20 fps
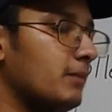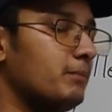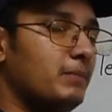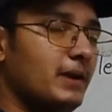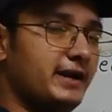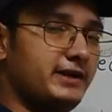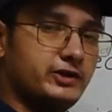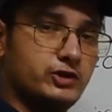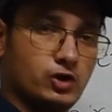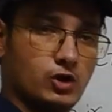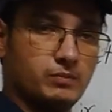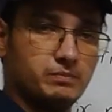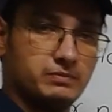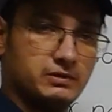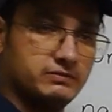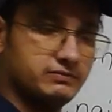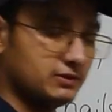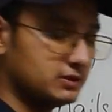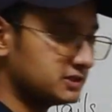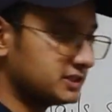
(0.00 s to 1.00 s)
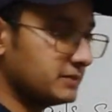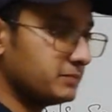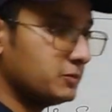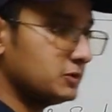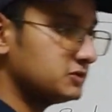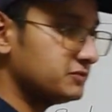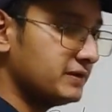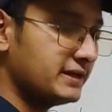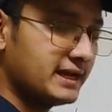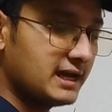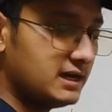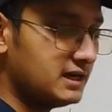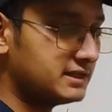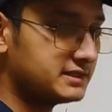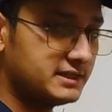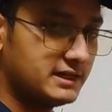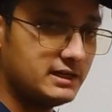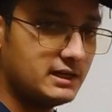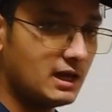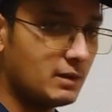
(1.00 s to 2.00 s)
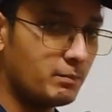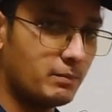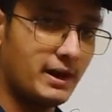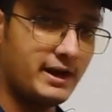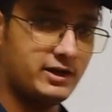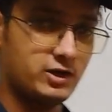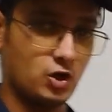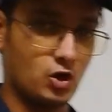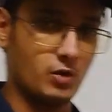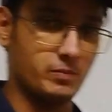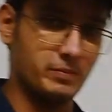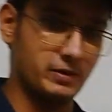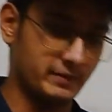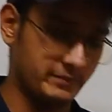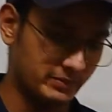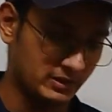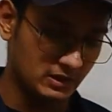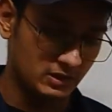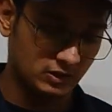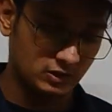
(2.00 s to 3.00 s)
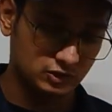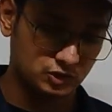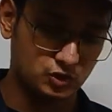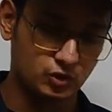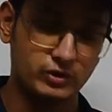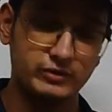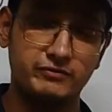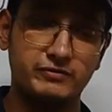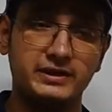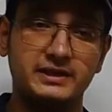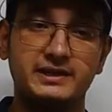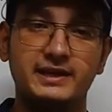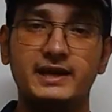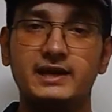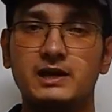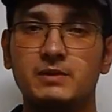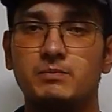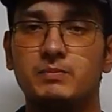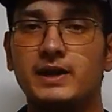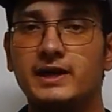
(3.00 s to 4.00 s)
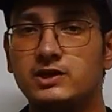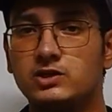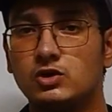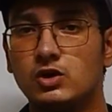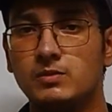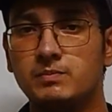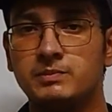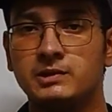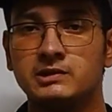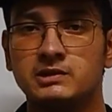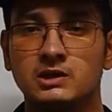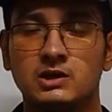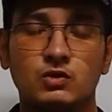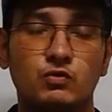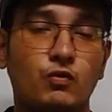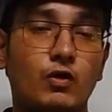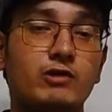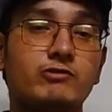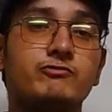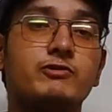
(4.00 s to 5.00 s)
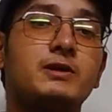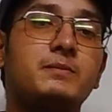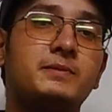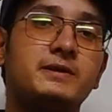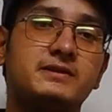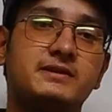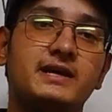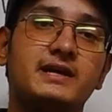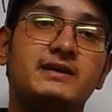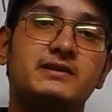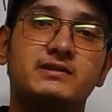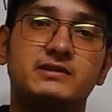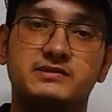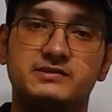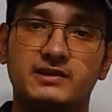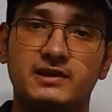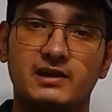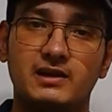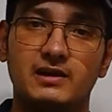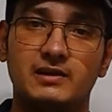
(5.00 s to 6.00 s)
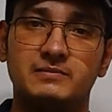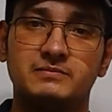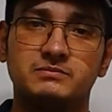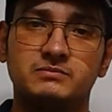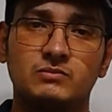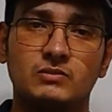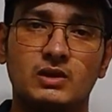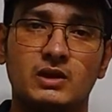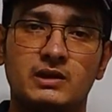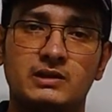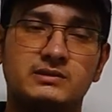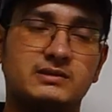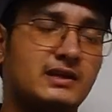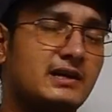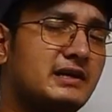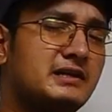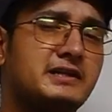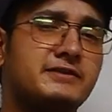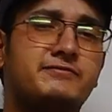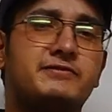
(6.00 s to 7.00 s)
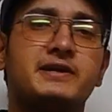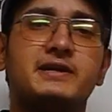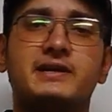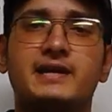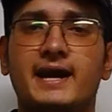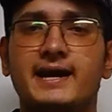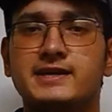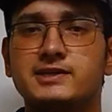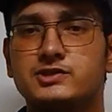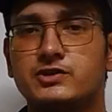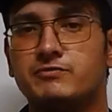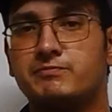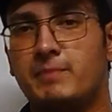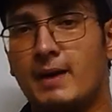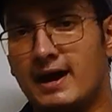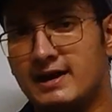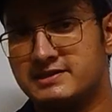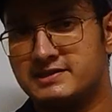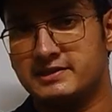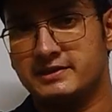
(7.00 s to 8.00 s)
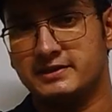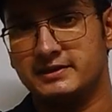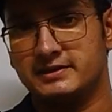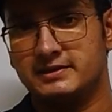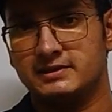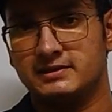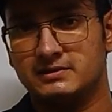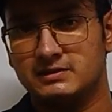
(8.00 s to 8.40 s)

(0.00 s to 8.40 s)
a blood drop. For suppose we collected a blood drop. So if we take a blood drop, what will be there in the cell? There are different kinds of parts in it.